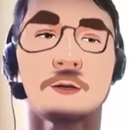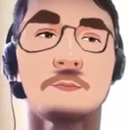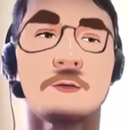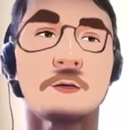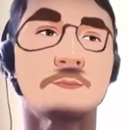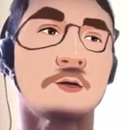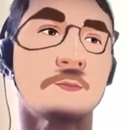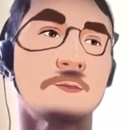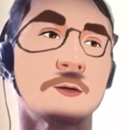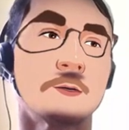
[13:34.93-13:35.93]
Drag and
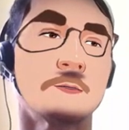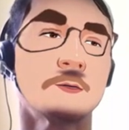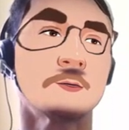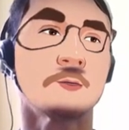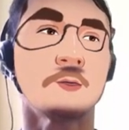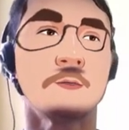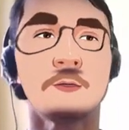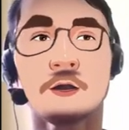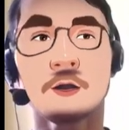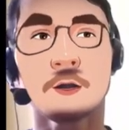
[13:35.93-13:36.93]
drop. So
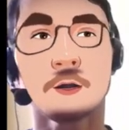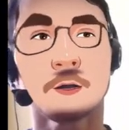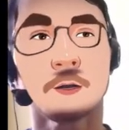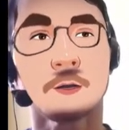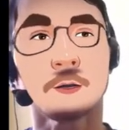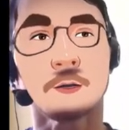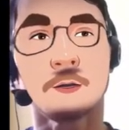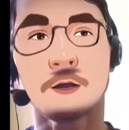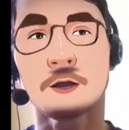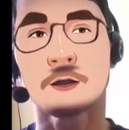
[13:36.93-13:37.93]
image,
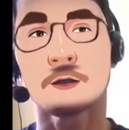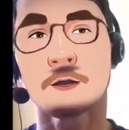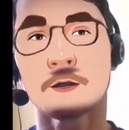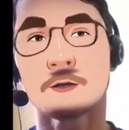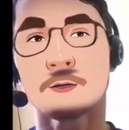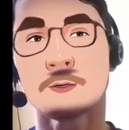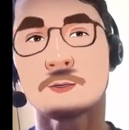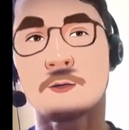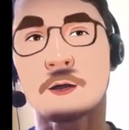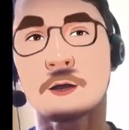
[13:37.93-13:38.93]
click and
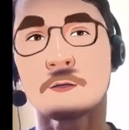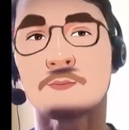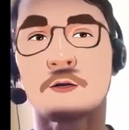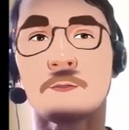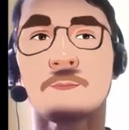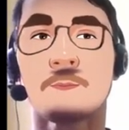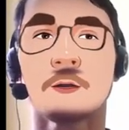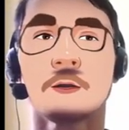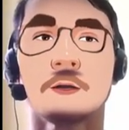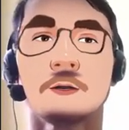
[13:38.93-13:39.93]
drag and drop.
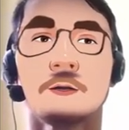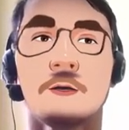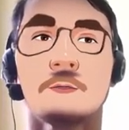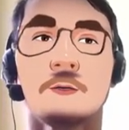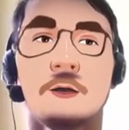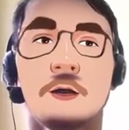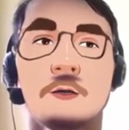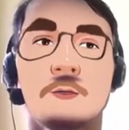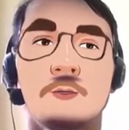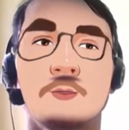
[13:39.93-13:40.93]
After that,
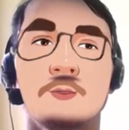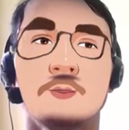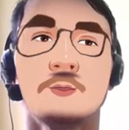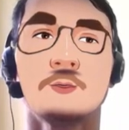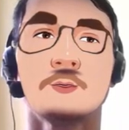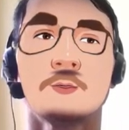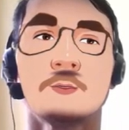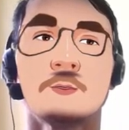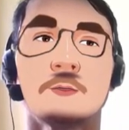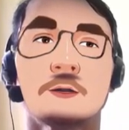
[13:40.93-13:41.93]
you
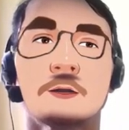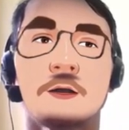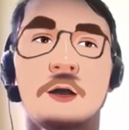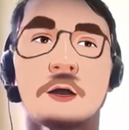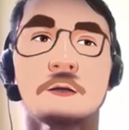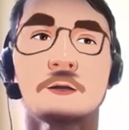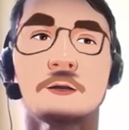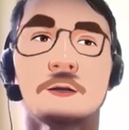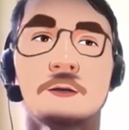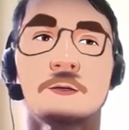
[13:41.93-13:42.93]
select
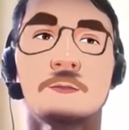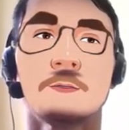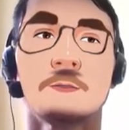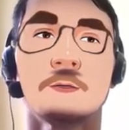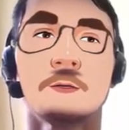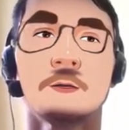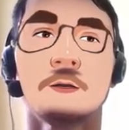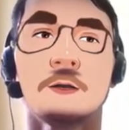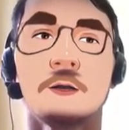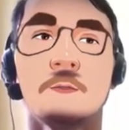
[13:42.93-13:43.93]

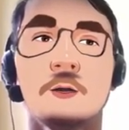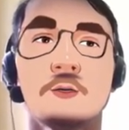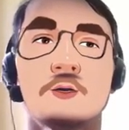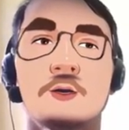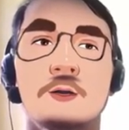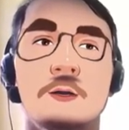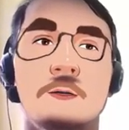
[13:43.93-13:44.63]
that image.